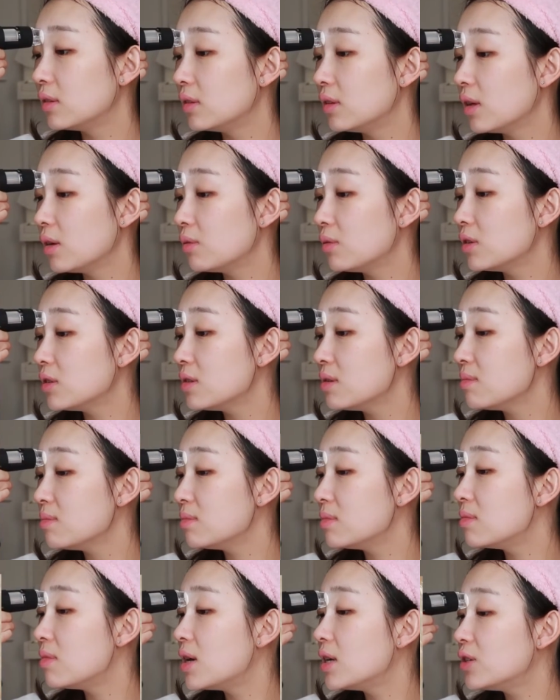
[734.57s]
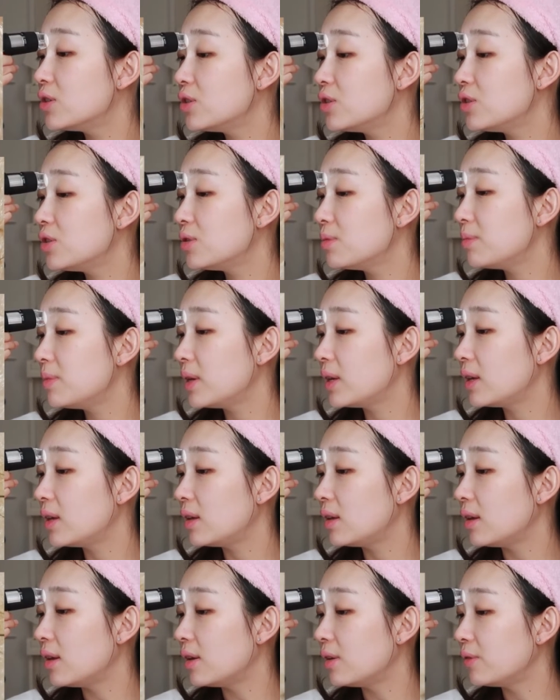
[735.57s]
There wasn't much to
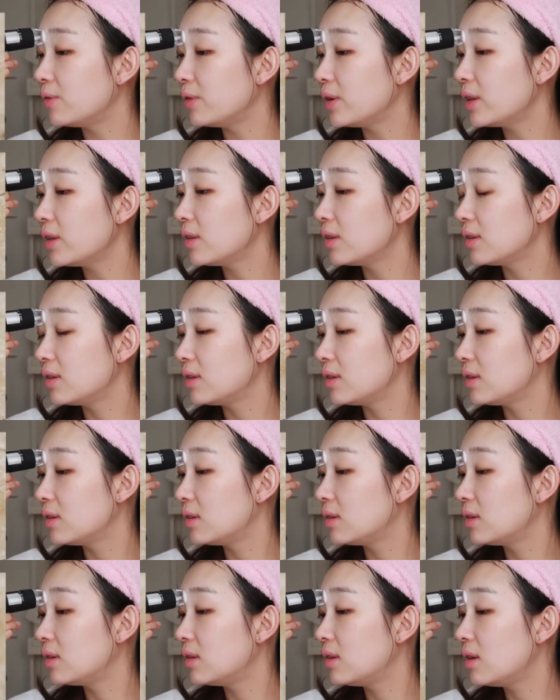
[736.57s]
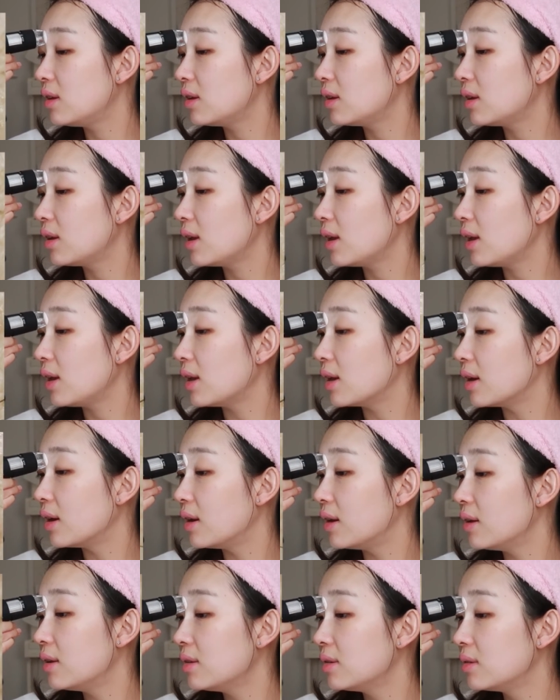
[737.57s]
begin with
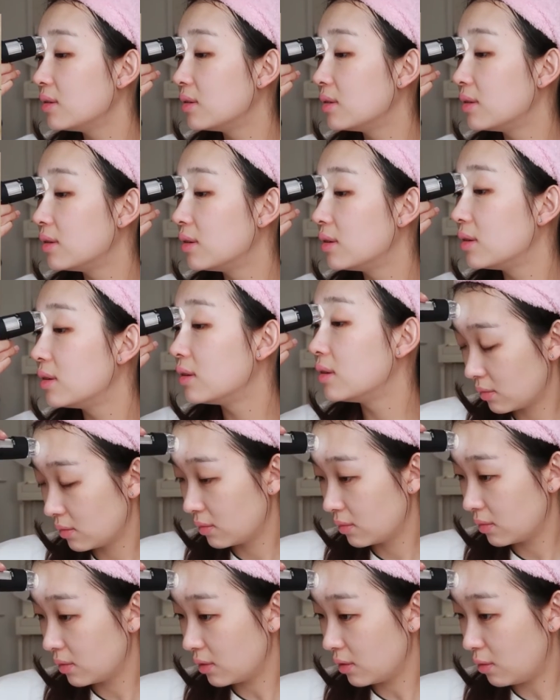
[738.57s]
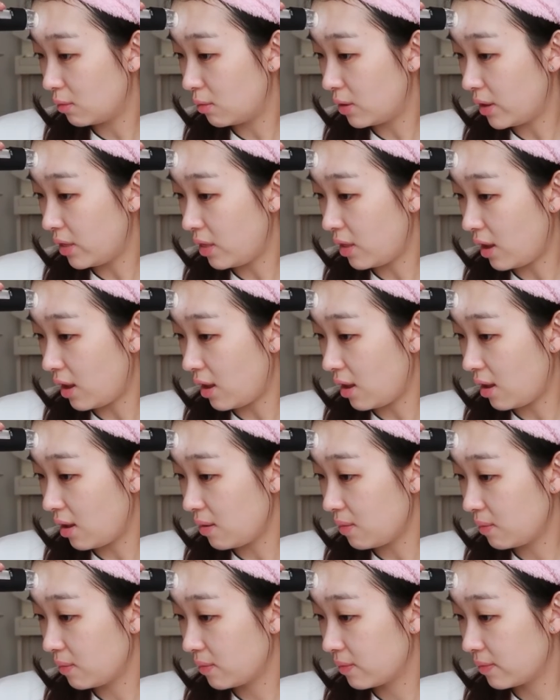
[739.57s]
here. One there.